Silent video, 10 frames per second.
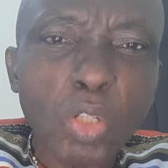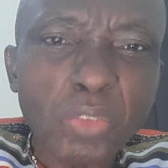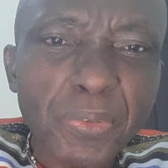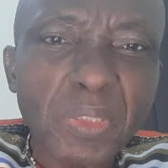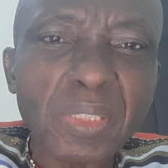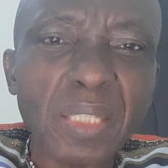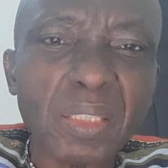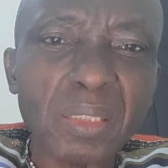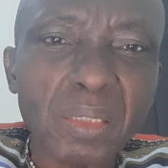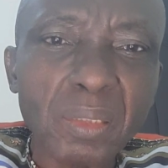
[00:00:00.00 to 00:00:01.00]

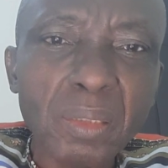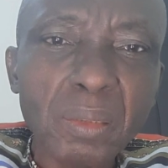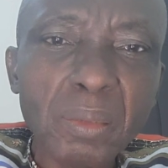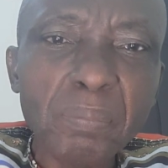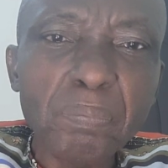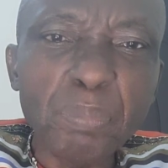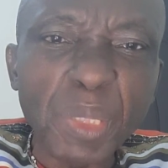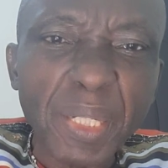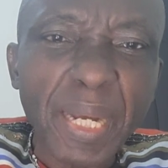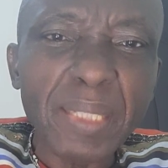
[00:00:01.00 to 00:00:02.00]
officers
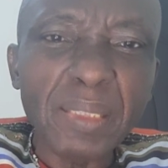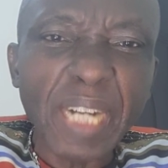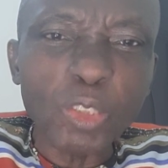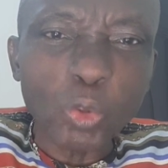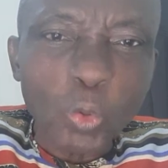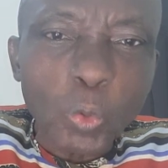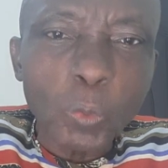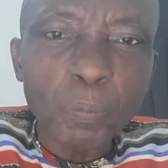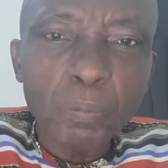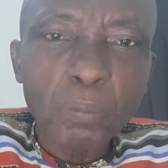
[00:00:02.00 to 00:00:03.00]
behind that
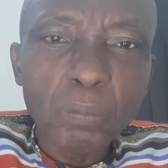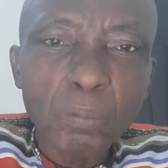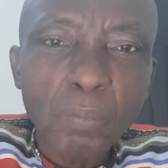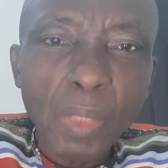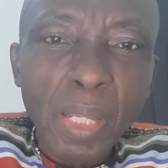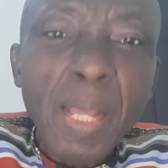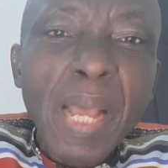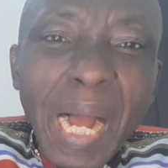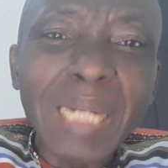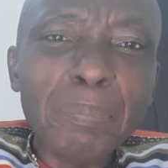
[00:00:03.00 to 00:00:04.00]
coup.
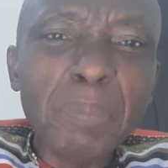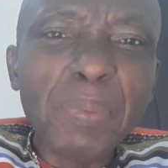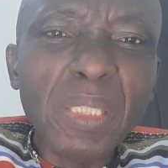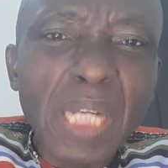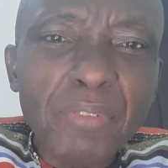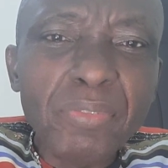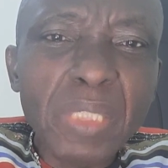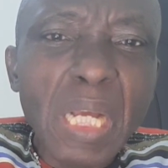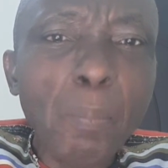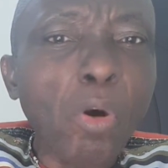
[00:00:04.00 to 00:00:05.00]
IBB gave
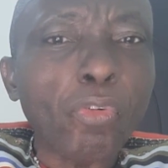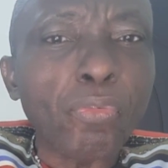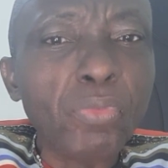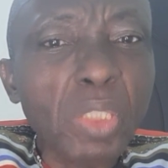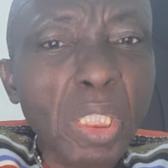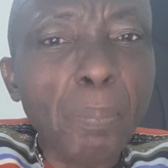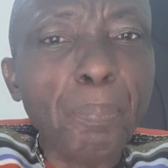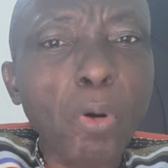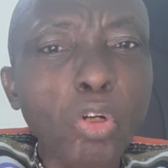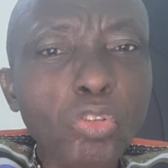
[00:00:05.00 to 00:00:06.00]
name of
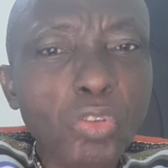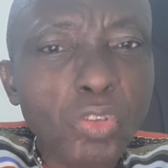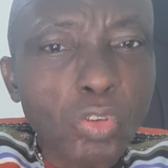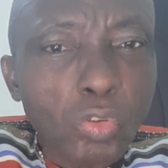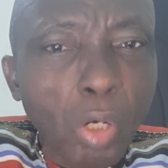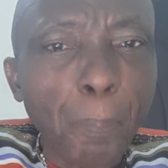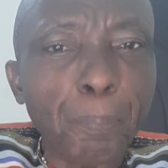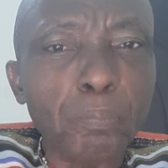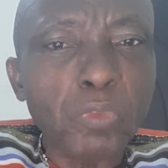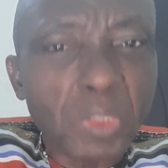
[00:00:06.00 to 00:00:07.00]
Igbo
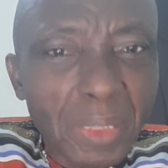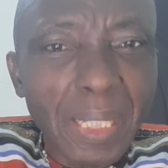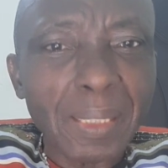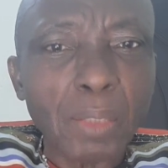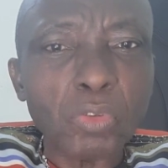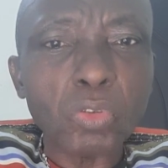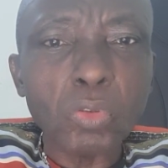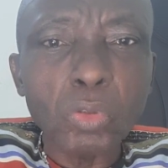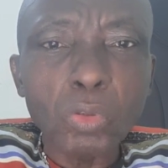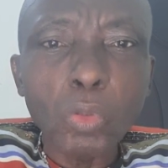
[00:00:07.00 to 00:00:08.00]
top
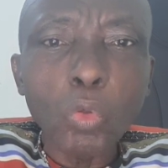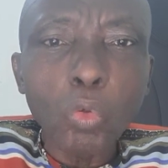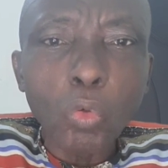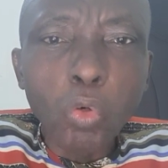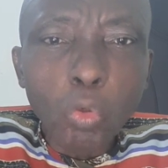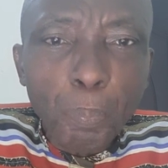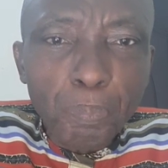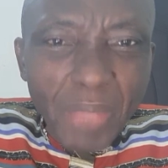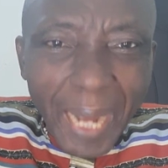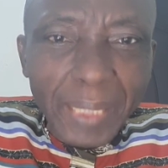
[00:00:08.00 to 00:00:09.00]
generals
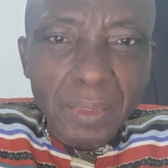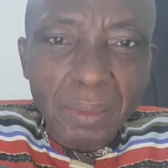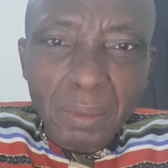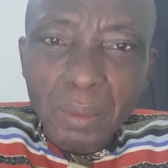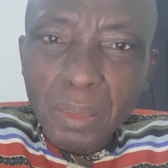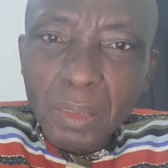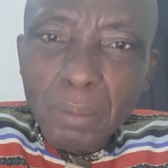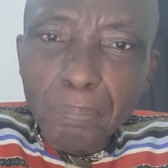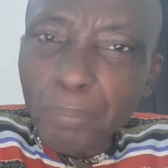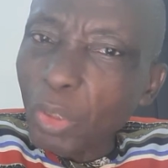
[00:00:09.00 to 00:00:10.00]
who died
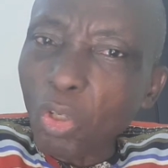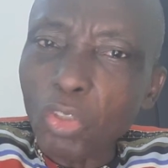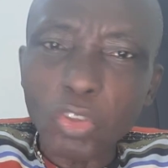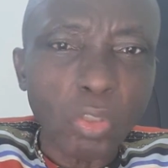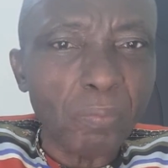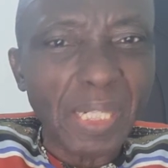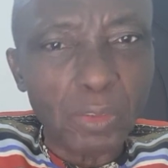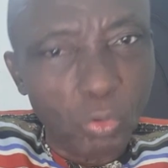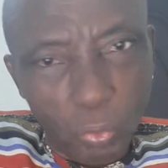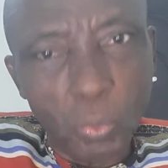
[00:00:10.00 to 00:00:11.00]
because of
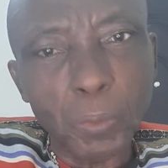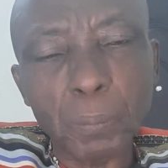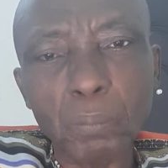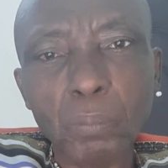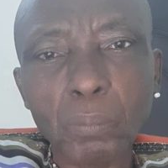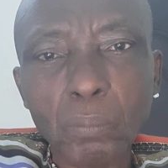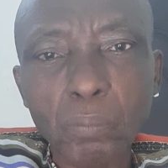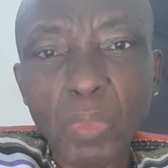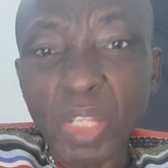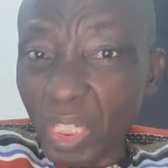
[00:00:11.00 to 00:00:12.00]
that coup,
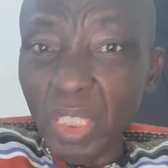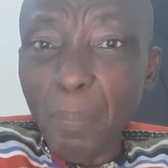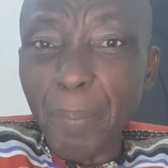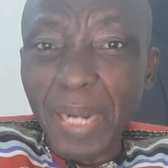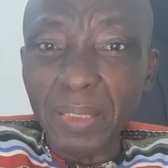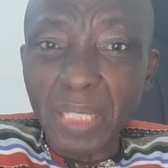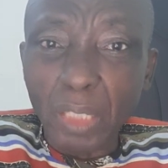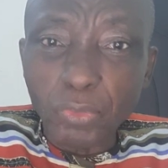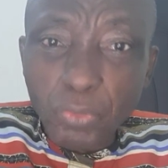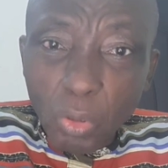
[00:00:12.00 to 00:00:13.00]
killed by
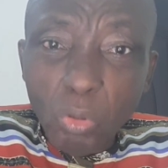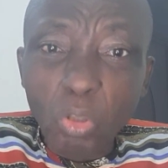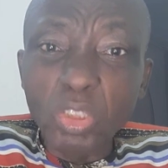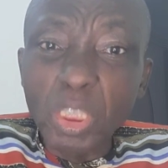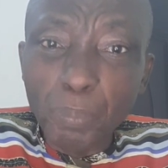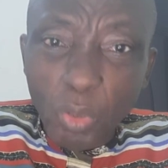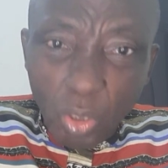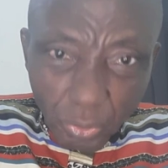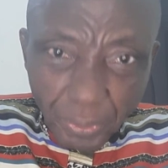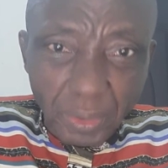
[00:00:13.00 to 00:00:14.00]
their fellow
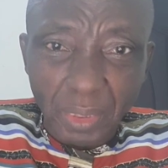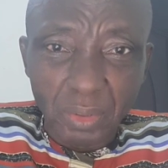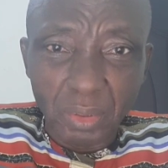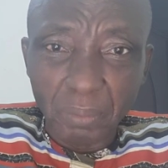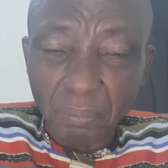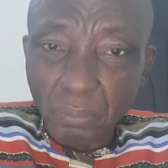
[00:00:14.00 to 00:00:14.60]
Igbo officers.